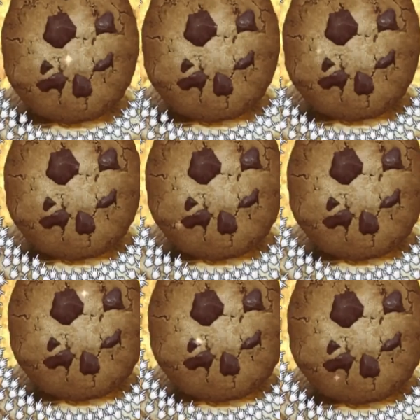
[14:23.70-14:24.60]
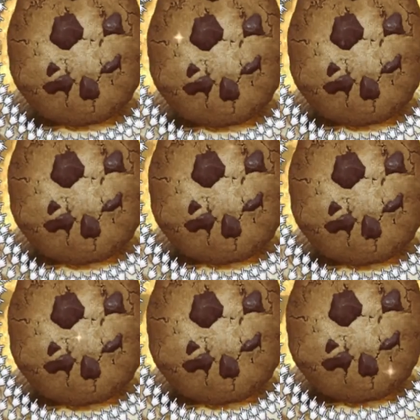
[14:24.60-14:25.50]
The start's really
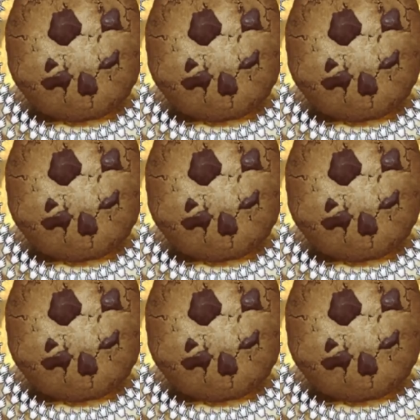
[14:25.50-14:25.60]
smart.